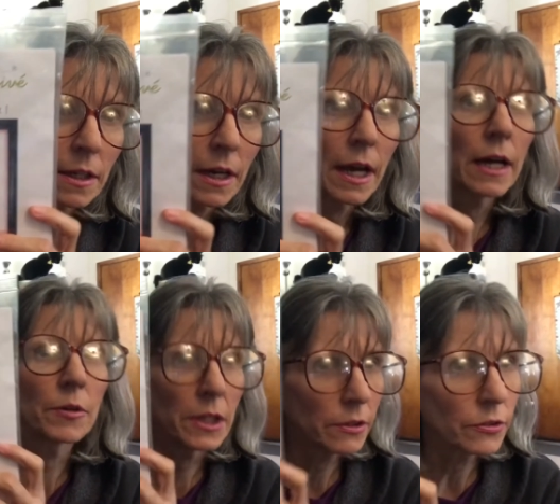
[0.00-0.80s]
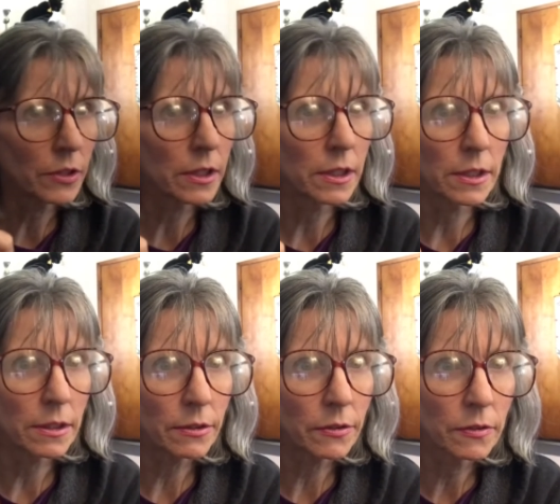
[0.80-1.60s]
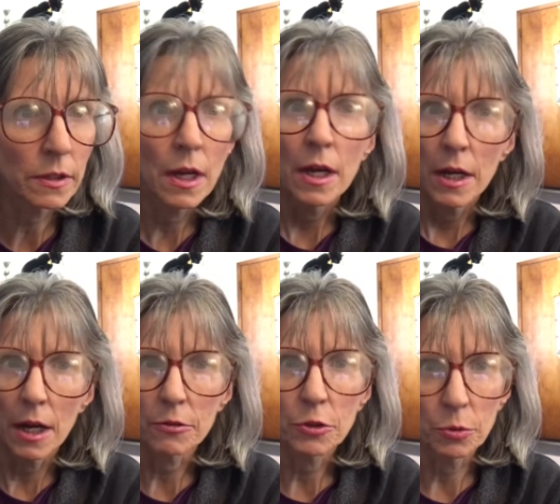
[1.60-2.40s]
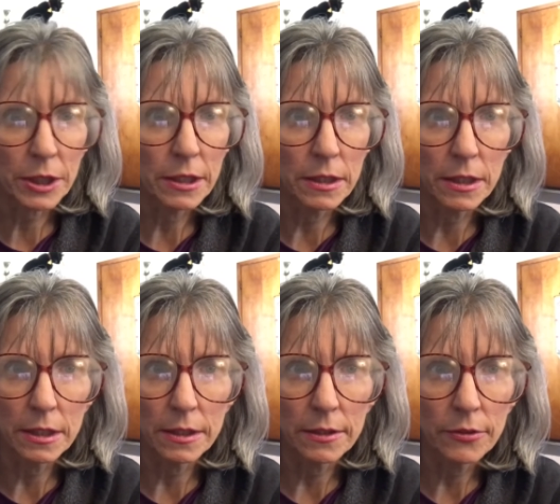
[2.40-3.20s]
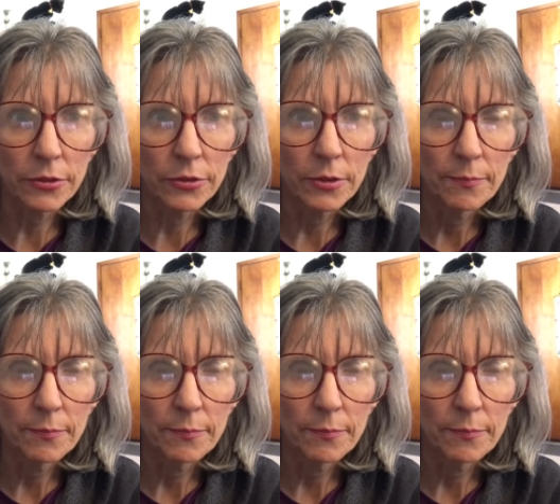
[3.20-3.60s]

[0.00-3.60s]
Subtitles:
how easy it is, how quick it is.